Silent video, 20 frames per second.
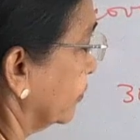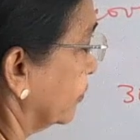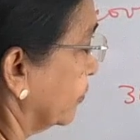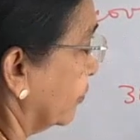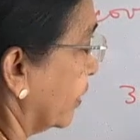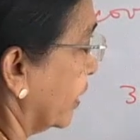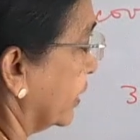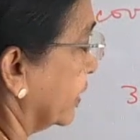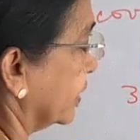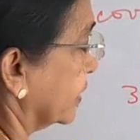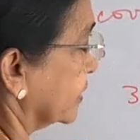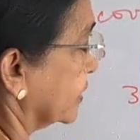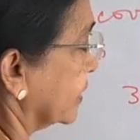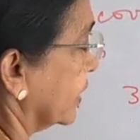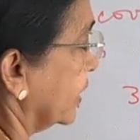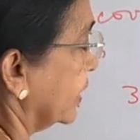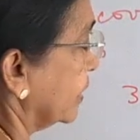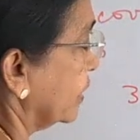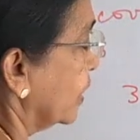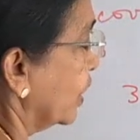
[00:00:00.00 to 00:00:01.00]
1 is
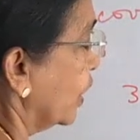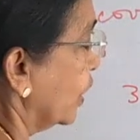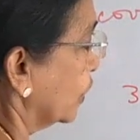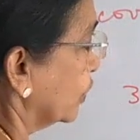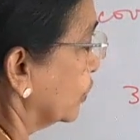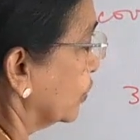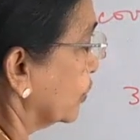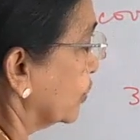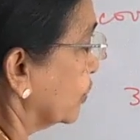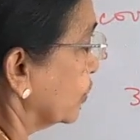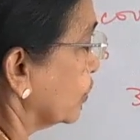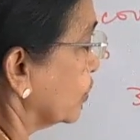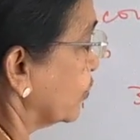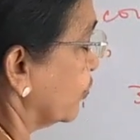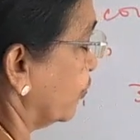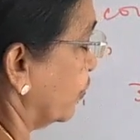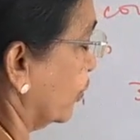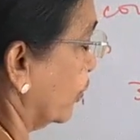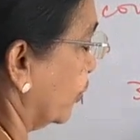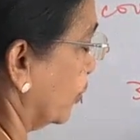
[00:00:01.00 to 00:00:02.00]
there, 2 2s
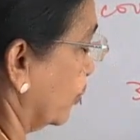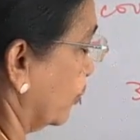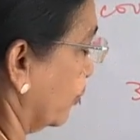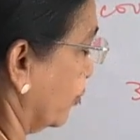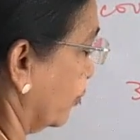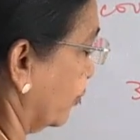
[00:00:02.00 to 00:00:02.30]
4,